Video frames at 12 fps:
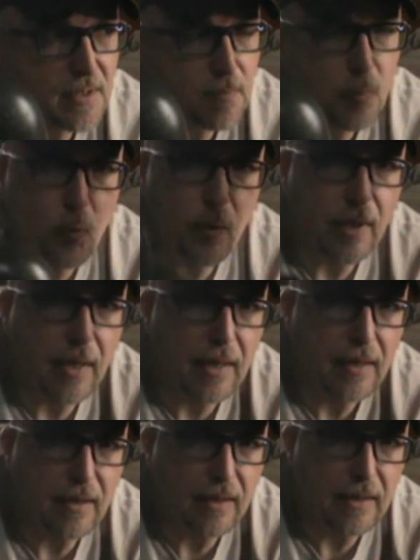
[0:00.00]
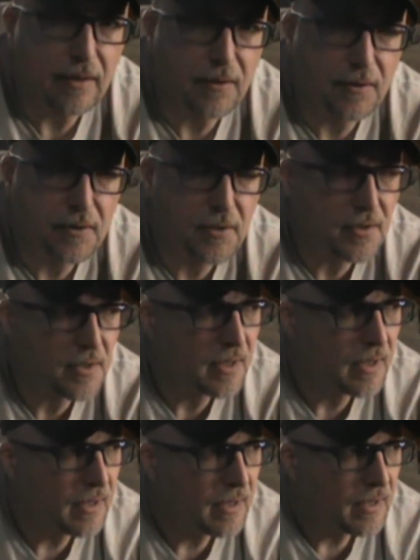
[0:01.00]
is 0.8 liters.
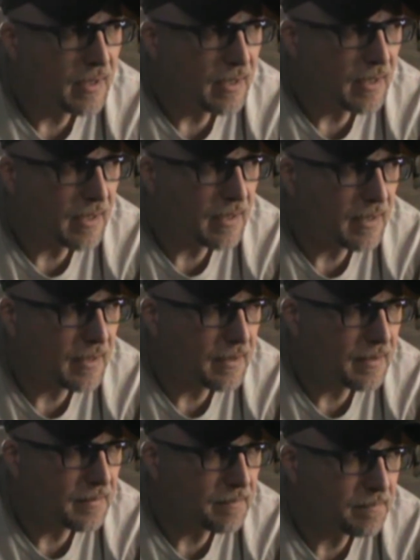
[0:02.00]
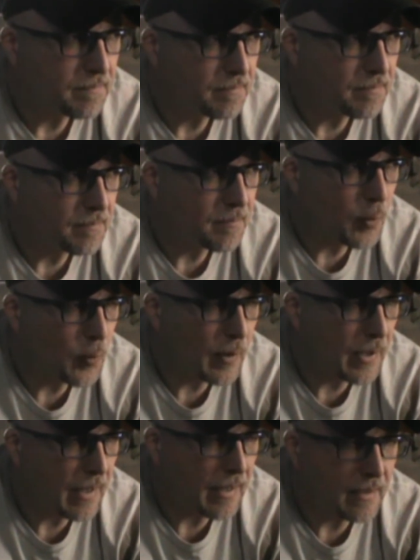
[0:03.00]
Uh,
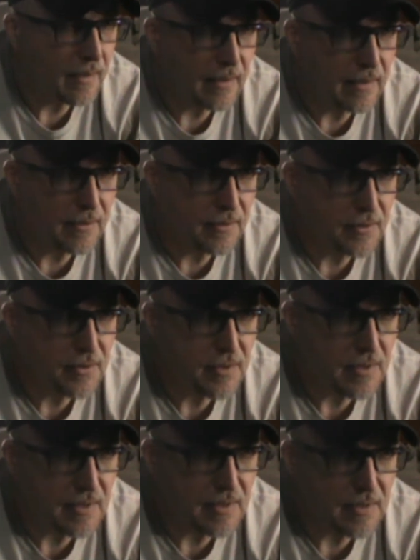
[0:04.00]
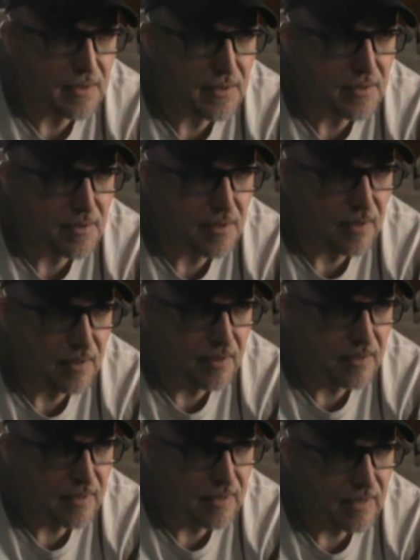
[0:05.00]
0.8 liters is
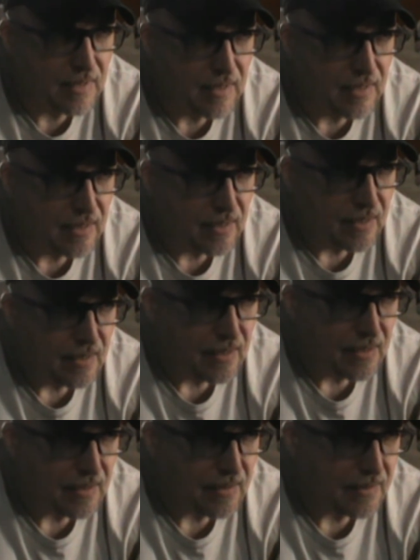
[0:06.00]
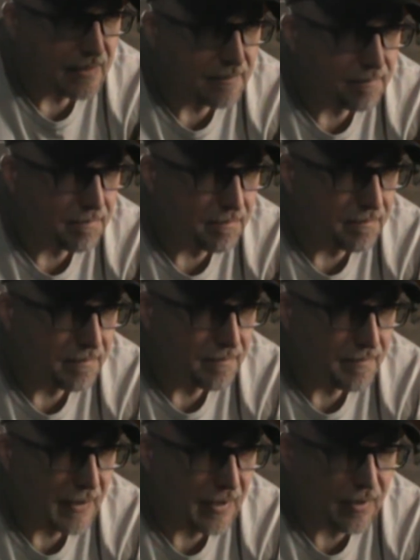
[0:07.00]
uh,
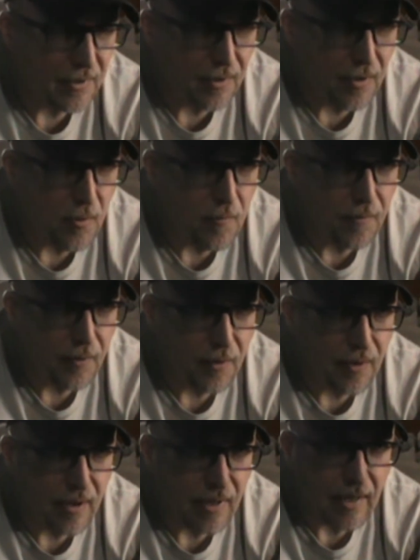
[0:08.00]
a little over